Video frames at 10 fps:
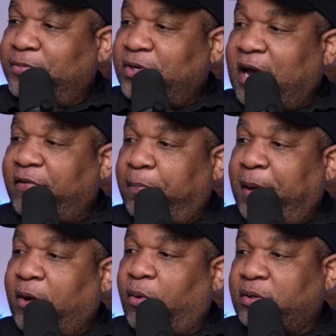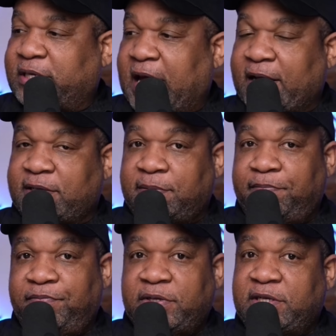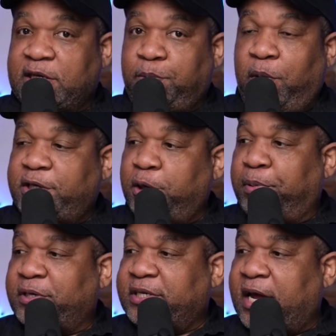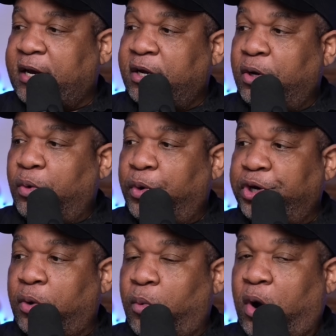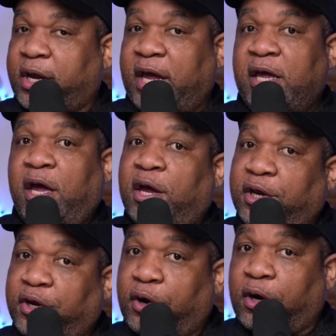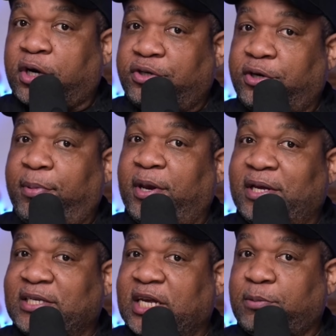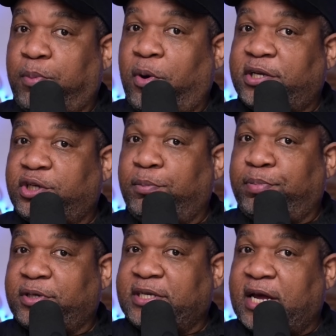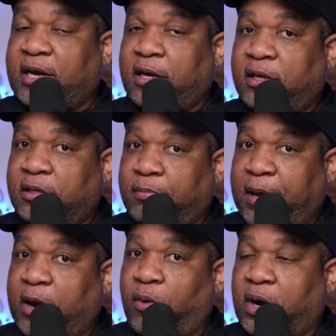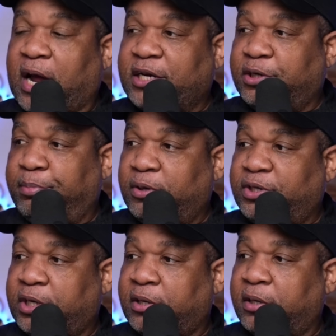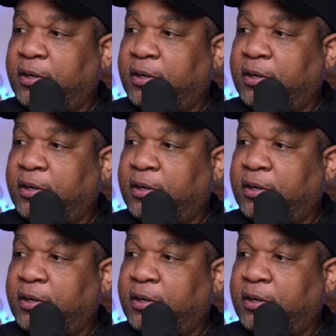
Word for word: You have the payroll tax, 6.2%. When you're working, you're contributing 6.2% payroll contribution.